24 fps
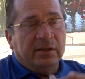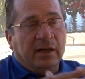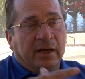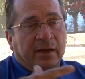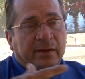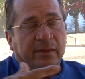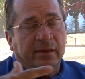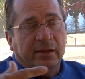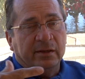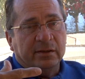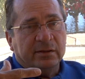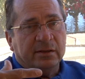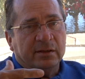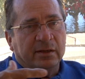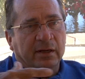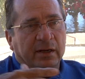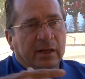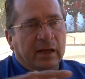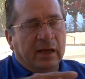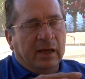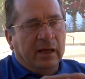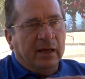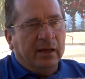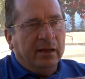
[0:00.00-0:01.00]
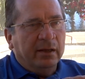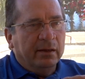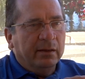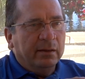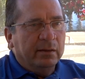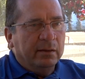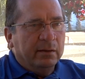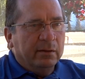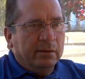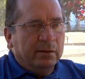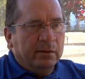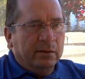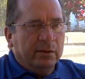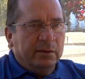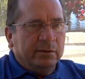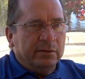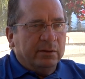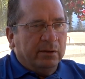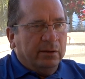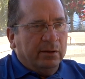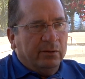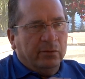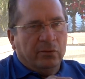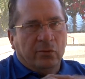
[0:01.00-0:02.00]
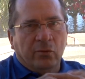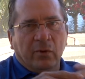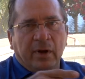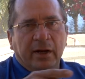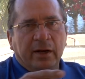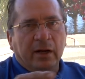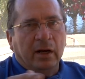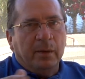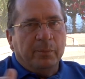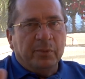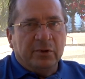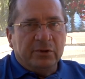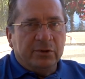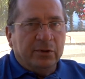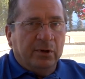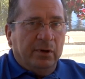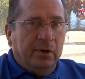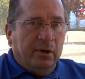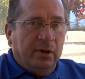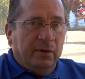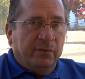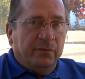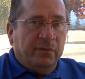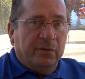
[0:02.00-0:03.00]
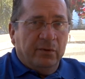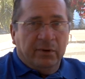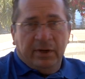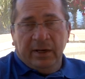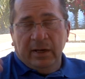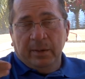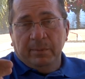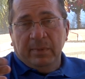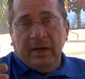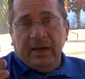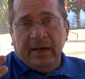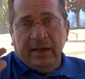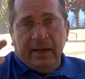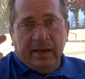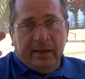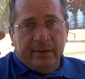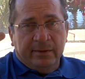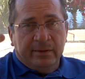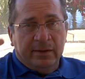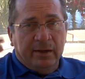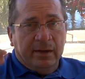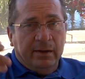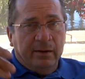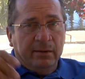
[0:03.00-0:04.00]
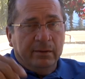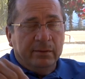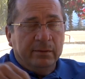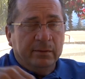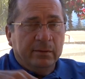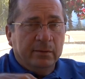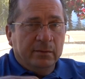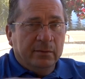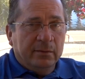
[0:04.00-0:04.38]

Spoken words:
like this today is a great opportunity for anybody out there,